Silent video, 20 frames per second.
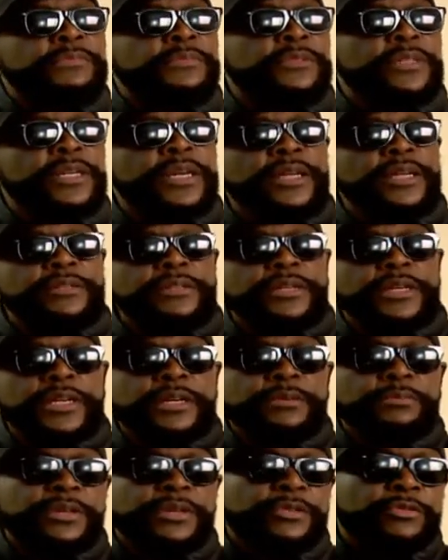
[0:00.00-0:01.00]

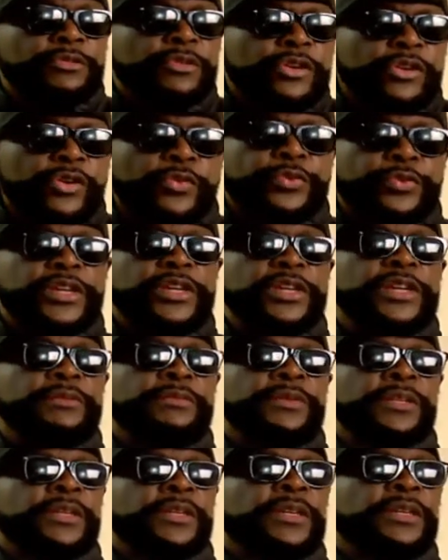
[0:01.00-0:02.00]
goddamn mean whirlwind
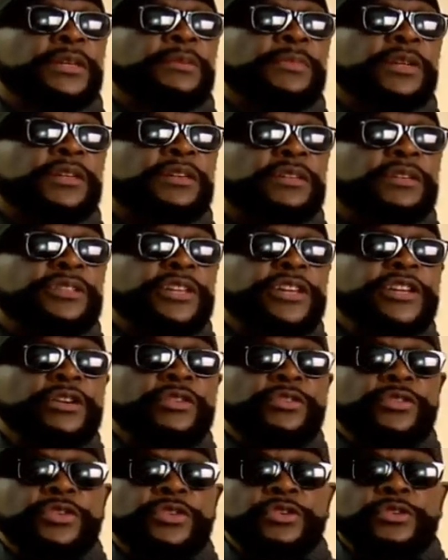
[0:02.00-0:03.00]
because they
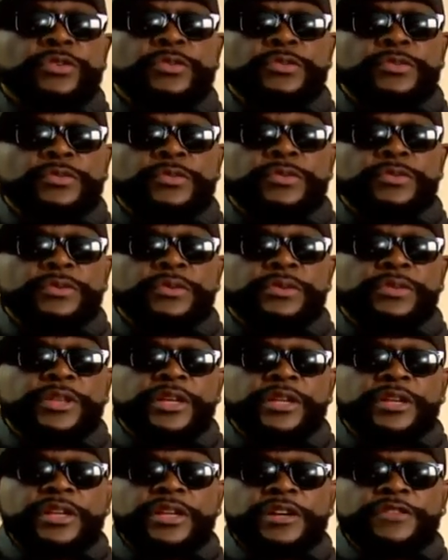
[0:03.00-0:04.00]
don't know
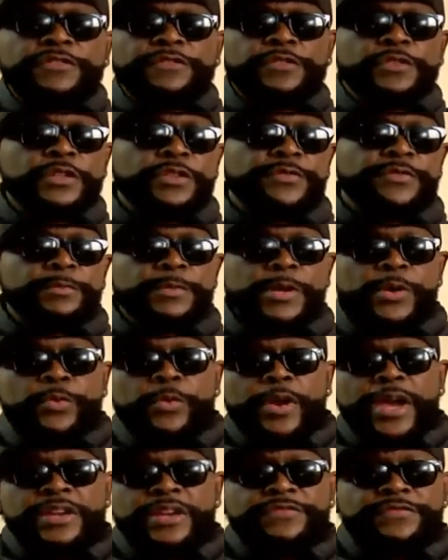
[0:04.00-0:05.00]
their left foot from their
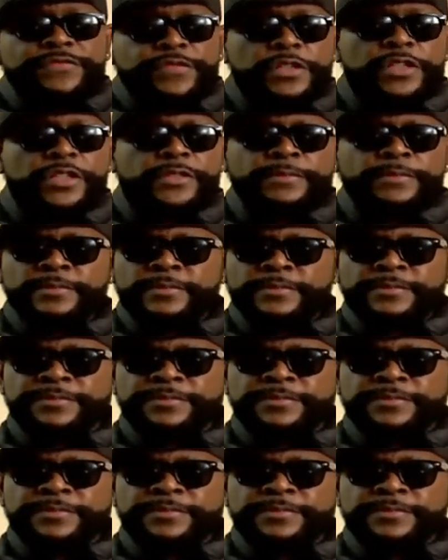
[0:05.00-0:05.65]
right foot.